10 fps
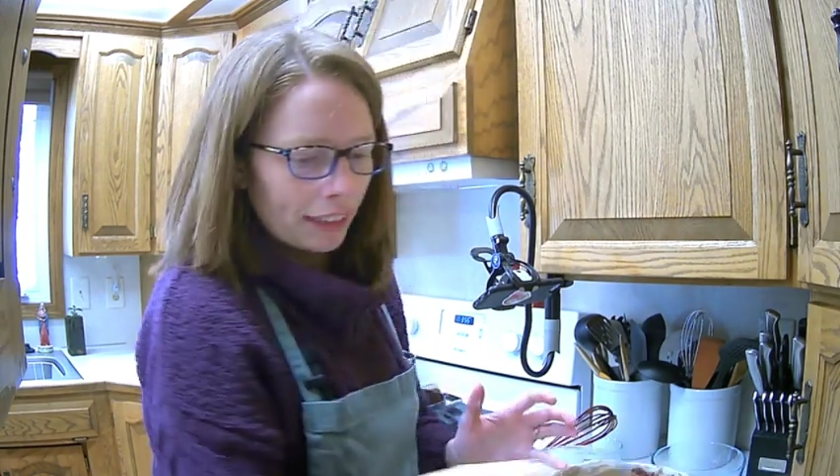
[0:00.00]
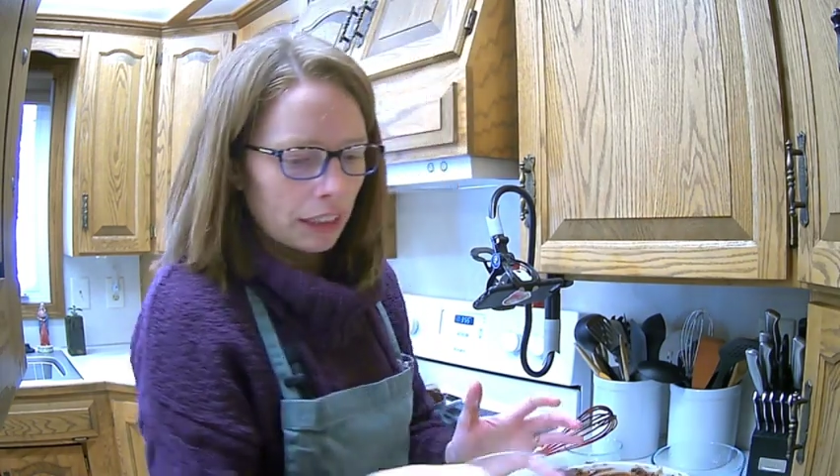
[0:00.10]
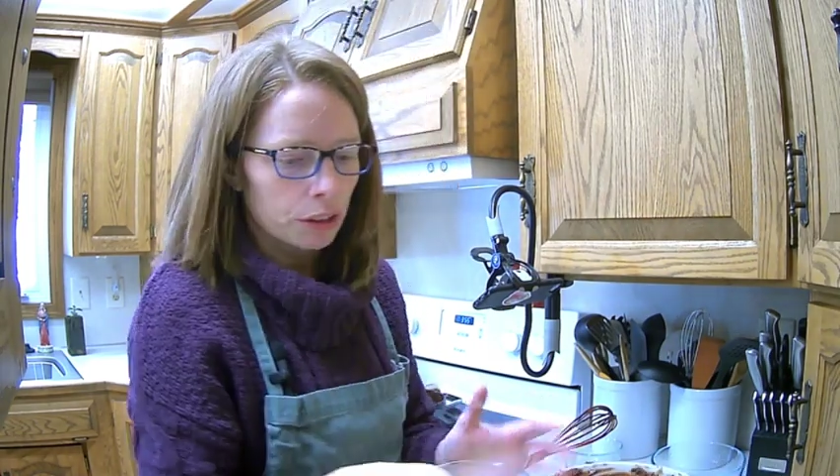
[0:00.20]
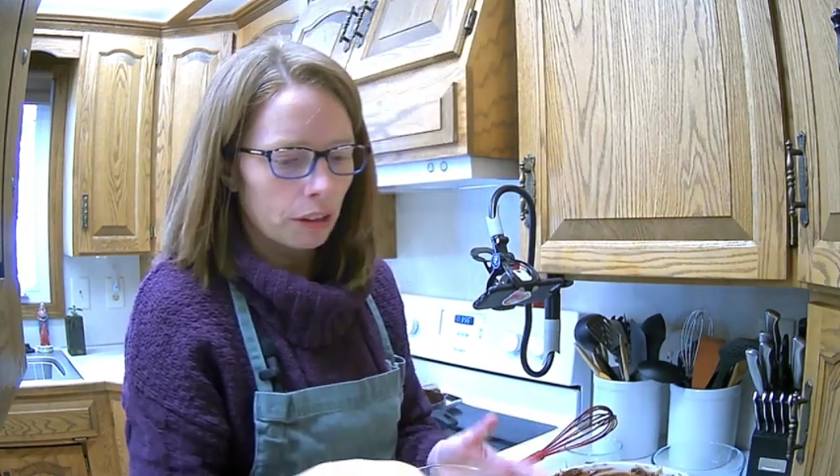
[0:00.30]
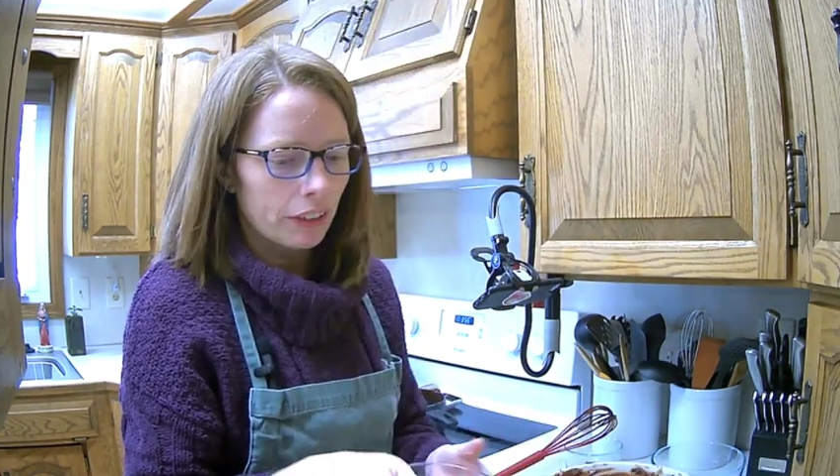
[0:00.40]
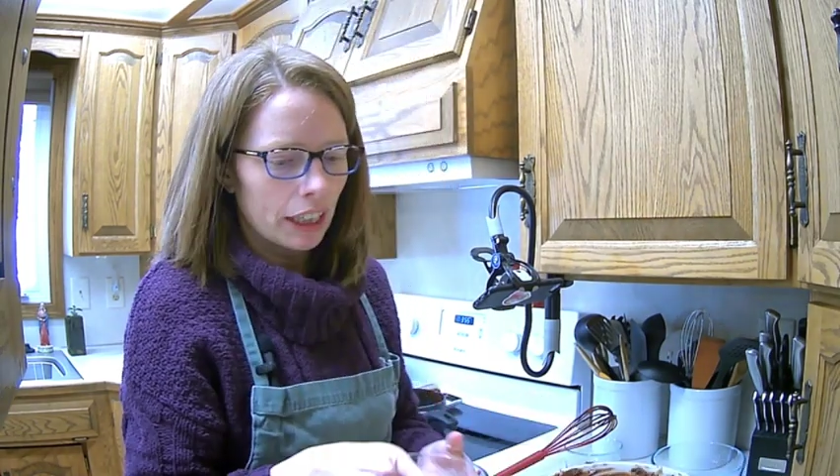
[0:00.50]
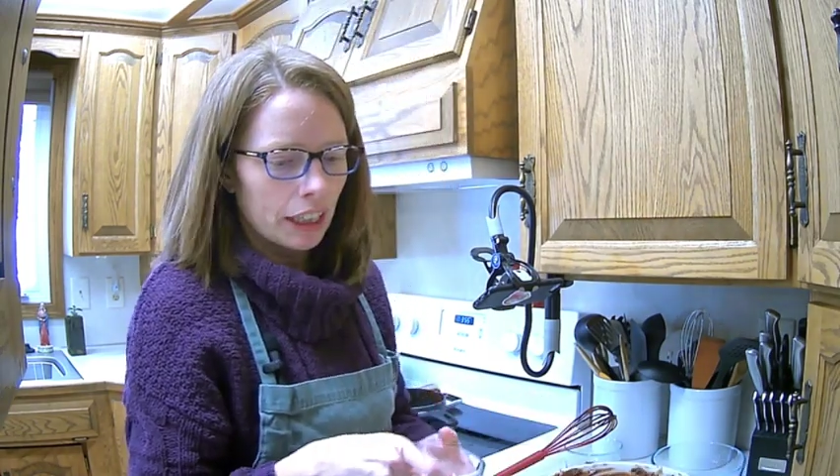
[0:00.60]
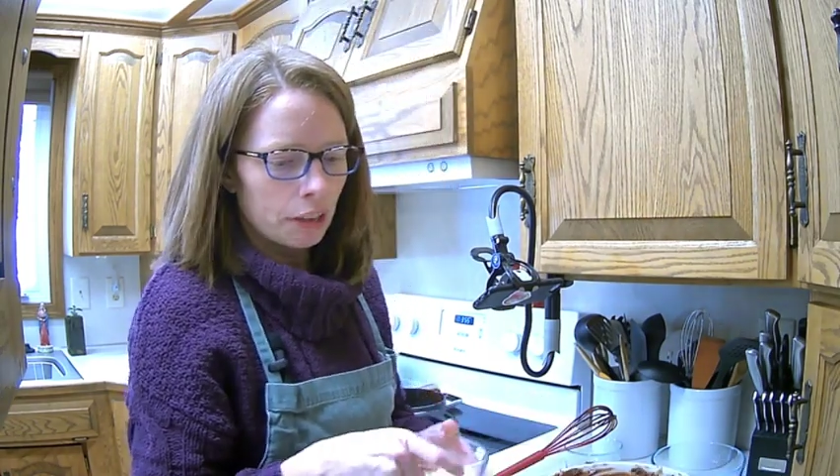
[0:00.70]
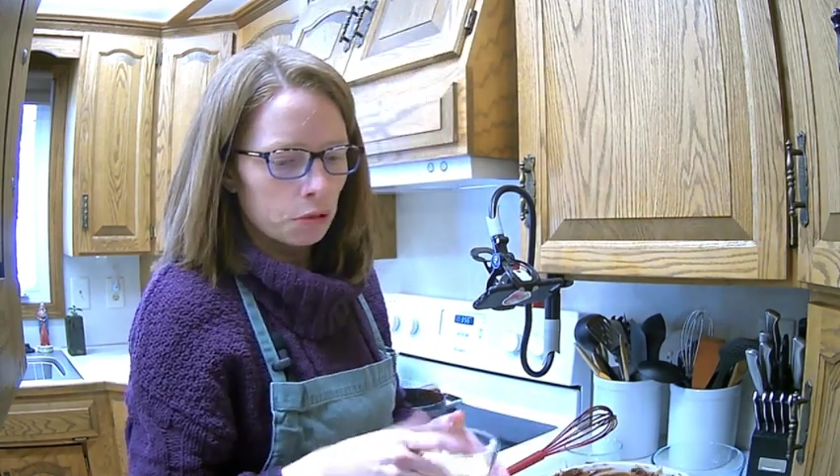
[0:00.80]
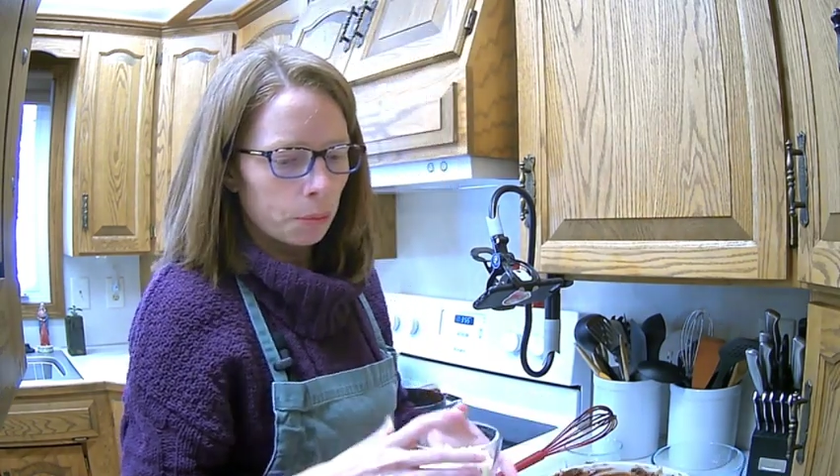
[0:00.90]
So I've got
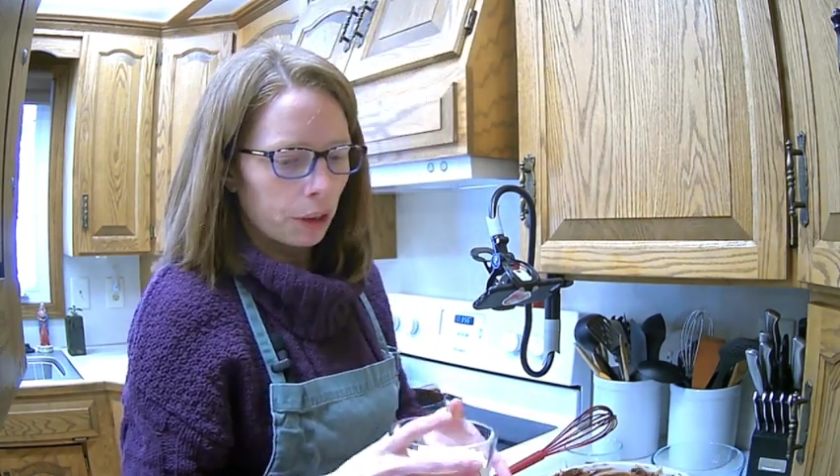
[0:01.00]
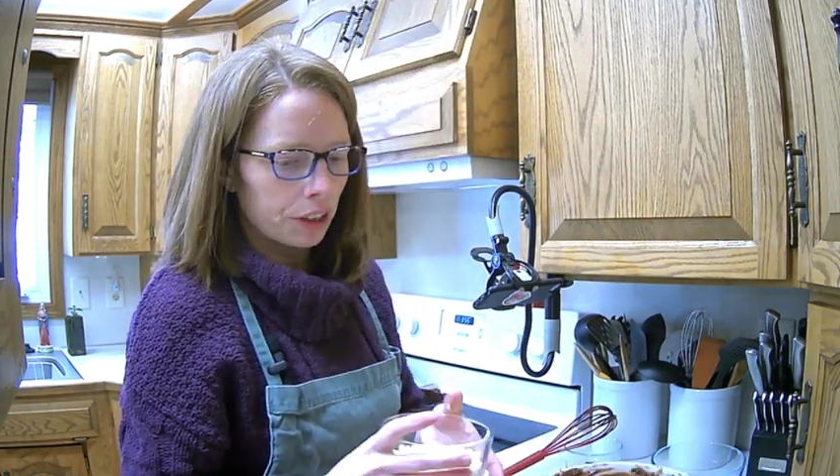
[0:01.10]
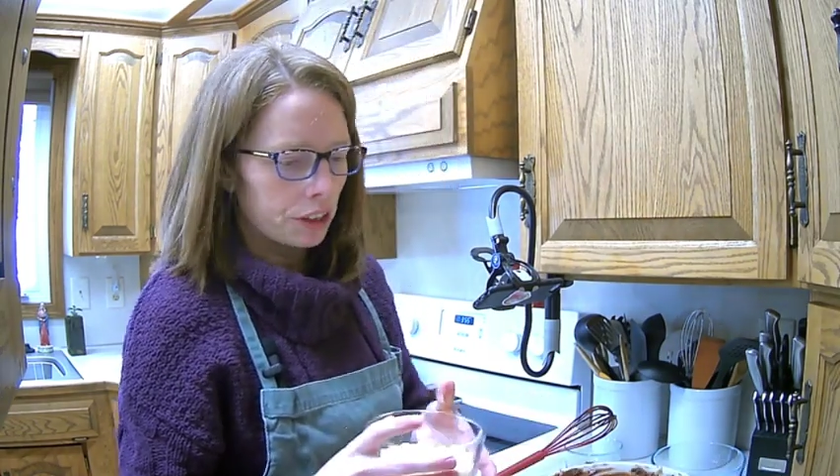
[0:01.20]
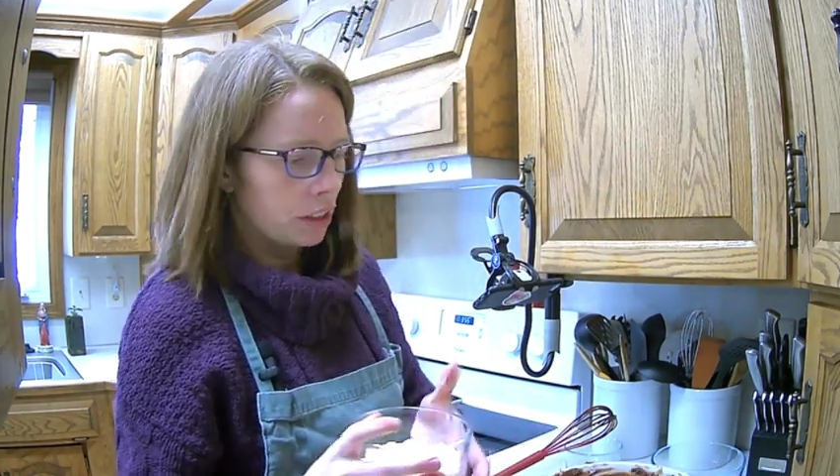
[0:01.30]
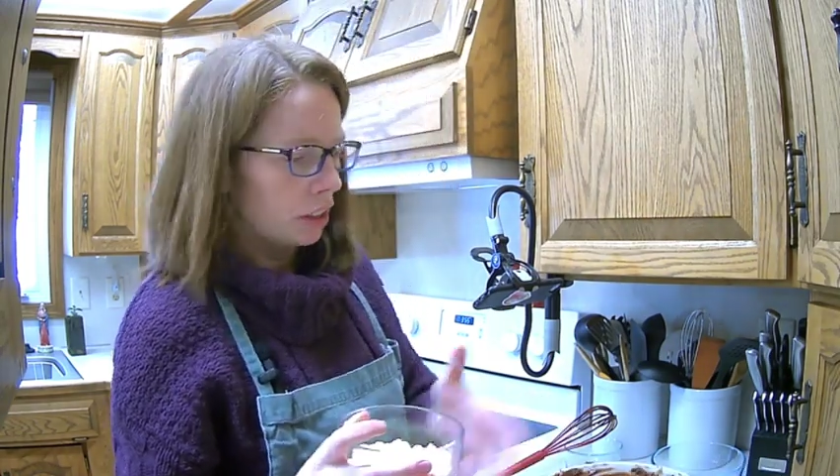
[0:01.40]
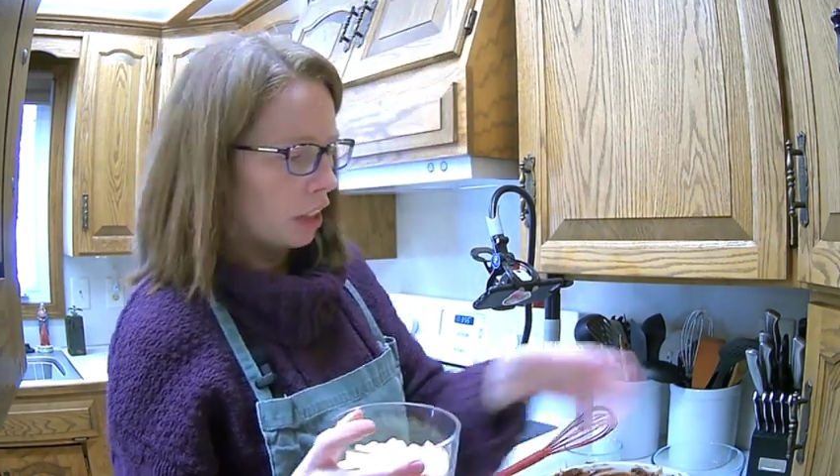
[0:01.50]
equal parts,